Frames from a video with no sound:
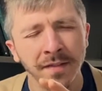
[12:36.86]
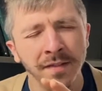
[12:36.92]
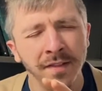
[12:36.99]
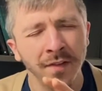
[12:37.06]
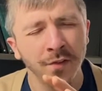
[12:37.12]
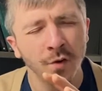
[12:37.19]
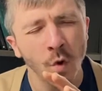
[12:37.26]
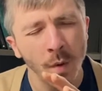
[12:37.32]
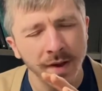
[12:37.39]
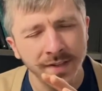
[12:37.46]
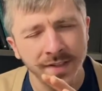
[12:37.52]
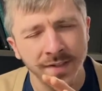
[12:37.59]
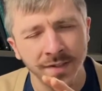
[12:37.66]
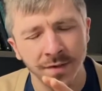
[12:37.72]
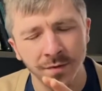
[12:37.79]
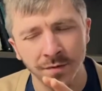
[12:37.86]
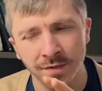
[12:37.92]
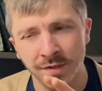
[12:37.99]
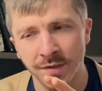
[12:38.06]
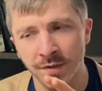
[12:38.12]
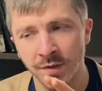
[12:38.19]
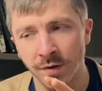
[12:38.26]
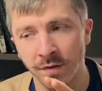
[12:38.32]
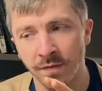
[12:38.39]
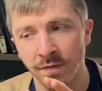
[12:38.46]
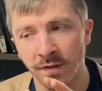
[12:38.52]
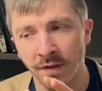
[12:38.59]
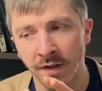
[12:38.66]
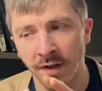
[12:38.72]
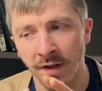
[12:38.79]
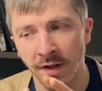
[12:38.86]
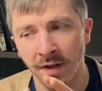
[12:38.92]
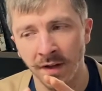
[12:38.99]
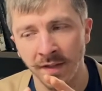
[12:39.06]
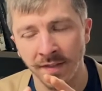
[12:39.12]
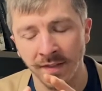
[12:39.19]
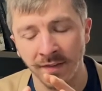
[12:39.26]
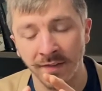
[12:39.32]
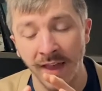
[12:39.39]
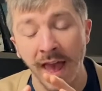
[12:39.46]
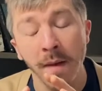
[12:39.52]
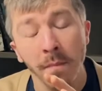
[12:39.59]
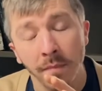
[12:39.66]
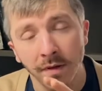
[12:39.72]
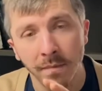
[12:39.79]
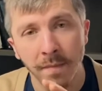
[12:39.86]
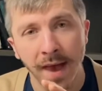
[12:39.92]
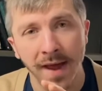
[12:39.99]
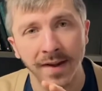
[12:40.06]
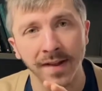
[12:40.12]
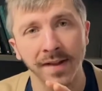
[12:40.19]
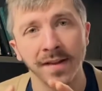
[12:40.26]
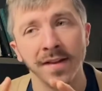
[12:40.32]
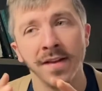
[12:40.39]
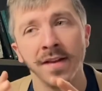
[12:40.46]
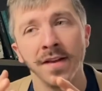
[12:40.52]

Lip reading: is going to sort of it's emblematic